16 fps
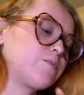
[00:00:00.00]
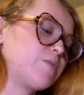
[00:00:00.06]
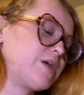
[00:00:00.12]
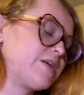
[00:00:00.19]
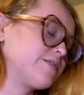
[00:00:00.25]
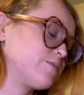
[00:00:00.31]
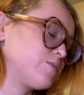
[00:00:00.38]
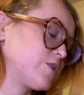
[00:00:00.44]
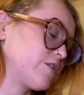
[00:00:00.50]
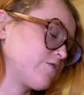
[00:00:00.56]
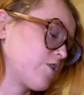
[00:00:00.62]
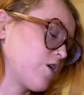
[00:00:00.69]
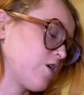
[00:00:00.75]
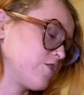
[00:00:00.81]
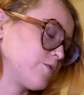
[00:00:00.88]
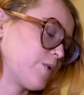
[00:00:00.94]
make some tough
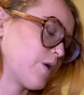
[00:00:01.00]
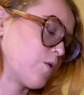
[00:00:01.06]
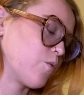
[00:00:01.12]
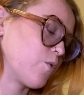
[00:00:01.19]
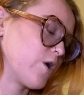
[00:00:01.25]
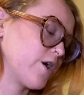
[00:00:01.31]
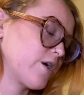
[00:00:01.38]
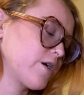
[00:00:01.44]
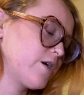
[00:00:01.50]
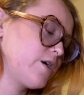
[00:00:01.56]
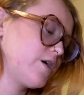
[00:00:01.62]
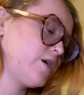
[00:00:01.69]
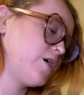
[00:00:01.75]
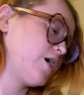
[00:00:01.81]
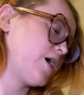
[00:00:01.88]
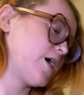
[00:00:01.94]
calls about work.
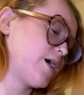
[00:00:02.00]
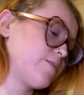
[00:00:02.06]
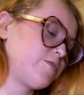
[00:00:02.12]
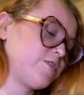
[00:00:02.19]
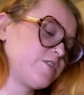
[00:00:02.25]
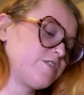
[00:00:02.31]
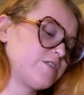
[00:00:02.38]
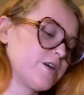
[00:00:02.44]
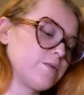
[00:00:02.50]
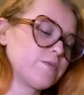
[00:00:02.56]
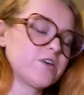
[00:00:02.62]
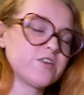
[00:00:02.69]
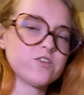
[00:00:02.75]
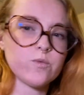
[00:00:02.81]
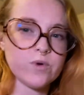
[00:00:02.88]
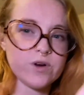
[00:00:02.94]
For some,
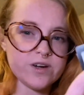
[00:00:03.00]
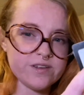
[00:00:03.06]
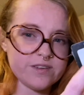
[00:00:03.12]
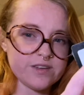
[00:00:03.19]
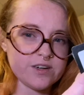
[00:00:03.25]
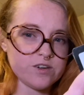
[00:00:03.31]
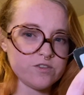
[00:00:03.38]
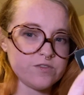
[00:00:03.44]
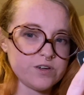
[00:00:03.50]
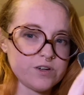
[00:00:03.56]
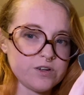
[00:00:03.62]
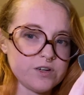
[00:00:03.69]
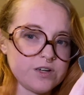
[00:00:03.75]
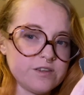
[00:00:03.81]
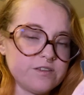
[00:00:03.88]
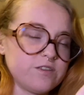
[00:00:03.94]
because the word is
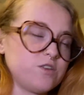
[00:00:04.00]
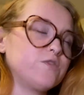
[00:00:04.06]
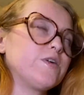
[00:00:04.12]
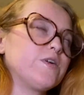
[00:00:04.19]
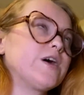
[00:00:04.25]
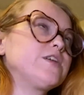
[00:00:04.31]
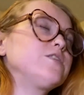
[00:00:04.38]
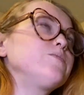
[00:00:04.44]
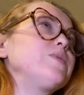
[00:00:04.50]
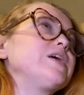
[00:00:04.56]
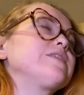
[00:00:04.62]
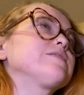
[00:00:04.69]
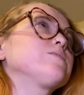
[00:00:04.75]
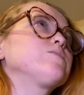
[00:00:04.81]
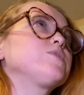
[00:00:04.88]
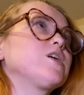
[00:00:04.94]
interference, you've had to make
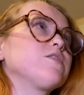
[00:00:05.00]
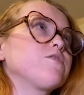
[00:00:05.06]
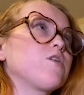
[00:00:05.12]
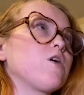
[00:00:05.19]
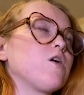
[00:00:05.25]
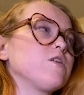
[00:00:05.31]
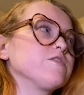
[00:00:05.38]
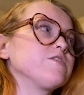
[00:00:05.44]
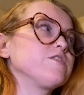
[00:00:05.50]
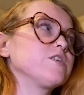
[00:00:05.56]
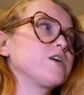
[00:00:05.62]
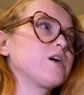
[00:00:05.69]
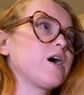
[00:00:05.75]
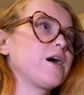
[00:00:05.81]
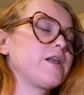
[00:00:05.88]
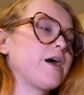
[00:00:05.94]
some tough calls to
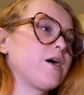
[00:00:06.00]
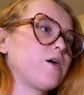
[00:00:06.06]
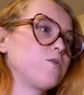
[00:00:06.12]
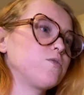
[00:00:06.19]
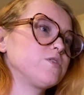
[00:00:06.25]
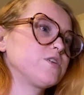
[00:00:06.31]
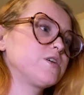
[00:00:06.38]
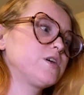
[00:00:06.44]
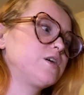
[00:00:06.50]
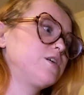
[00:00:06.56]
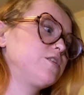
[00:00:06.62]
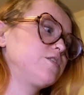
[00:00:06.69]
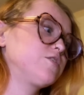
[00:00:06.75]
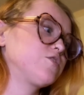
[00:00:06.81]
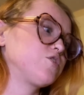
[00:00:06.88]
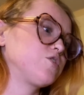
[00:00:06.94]
cut out
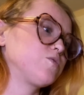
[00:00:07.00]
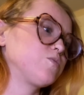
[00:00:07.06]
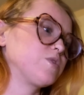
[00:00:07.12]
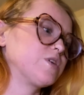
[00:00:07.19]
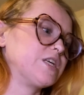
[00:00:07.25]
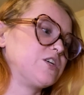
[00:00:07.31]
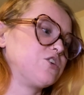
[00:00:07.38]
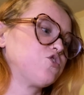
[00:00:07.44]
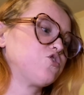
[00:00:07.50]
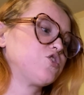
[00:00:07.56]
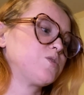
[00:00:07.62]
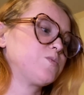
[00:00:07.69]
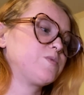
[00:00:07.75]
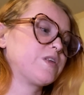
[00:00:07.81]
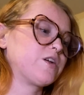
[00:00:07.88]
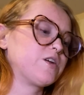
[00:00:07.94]
certain
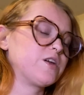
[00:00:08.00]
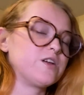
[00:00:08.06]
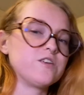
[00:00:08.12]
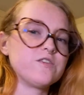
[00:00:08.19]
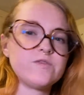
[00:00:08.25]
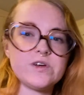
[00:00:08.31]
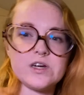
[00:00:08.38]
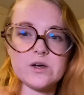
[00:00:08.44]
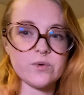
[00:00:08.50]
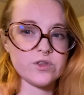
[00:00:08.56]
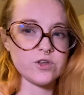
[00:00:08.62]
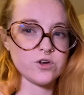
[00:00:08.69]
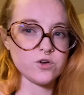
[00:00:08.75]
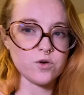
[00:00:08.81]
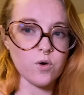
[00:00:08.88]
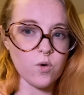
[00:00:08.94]
relationships that are interfering with
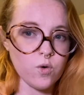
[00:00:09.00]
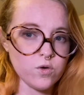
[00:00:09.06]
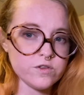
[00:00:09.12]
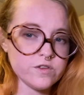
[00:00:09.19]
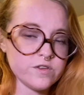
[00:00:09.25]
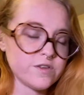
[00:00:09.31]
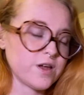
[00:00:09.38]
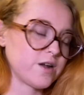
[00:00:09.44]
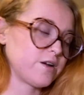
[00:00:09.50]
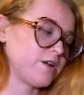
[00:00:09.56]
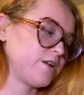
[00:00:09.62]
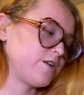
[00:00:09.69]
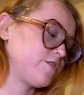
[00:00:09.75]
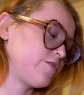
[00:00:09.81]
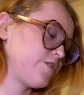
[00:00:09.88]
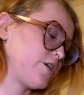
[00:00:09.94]
your goals, that are
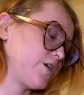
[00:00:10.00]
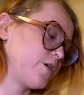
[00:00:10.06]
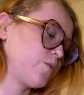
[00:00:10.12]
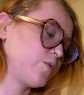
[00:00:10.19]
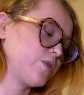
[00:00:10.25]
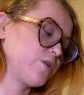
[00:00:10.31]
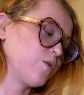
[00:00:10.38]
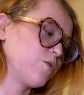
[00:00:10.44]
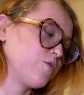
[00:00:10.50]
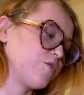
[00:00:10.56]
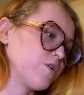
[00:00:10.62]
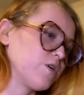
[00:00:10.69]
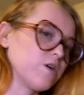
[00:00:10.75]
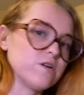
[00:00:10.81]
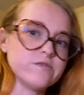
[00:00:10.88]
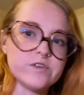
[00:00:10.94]
interfering with your
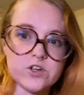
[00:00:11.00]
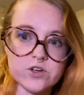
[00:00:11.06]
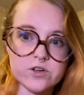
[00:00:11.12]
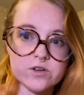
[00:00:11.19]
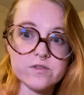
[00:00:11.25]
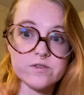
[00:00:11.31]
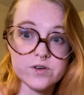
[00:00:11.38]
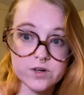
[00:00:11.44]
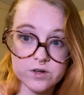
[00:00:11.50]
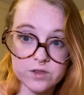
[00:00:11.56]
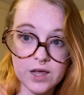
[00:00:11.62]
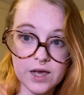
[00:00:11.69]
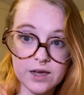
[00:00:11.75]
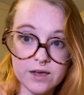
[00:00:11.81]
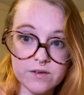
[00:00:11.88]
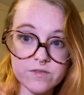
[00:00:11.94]
overall vision for your
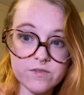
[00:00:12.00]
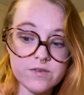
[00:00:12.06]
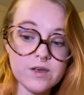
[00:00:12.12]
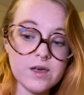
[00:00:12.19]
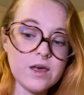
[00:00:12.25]
life.